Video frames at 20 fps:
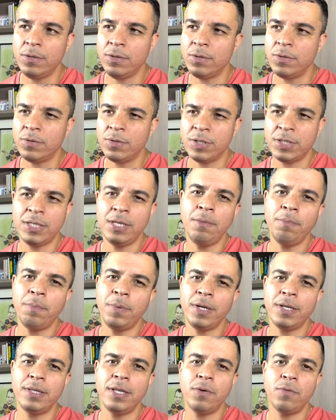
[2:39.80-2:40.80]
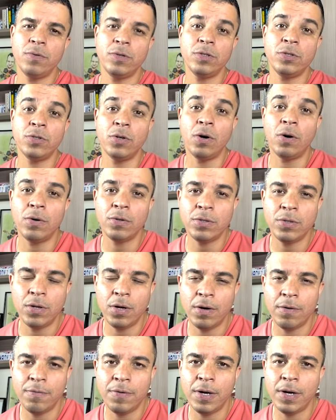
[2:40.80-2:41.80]
simply the result
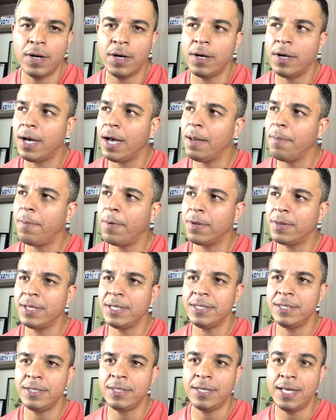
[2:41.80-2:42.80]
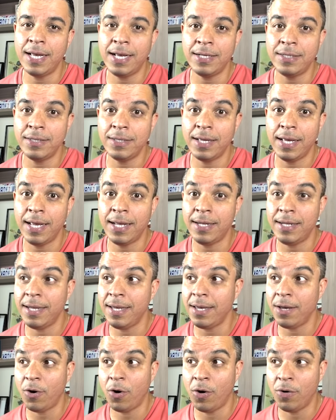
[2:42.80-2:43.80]
of a hypothesis test, and
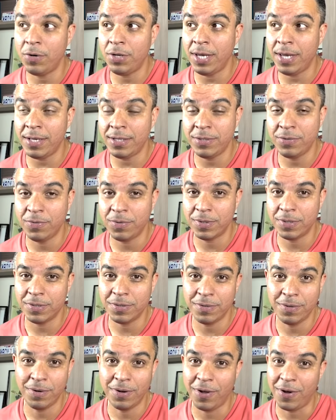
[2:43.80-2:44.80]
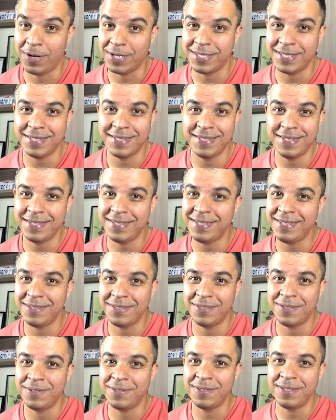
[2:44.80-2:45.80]
the audience was lost,
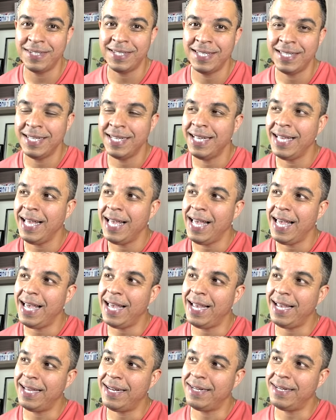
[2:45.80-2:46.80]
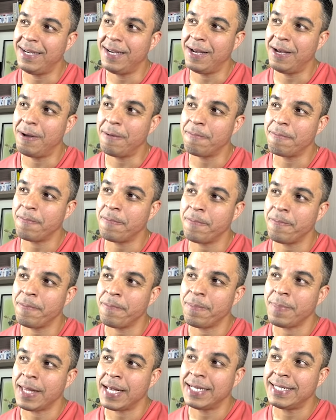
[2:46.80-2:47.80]
and
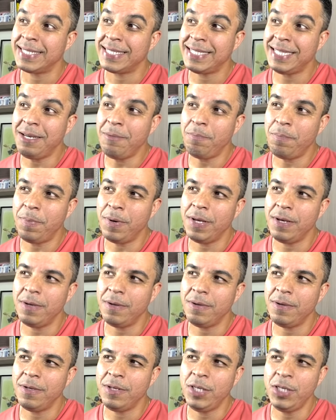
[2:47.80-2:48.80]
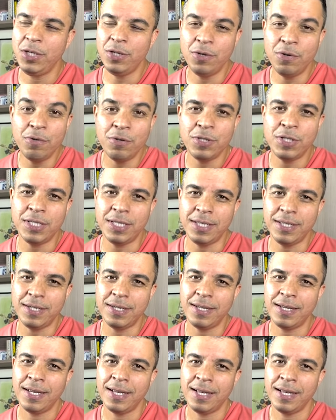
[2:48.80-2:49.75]
simply using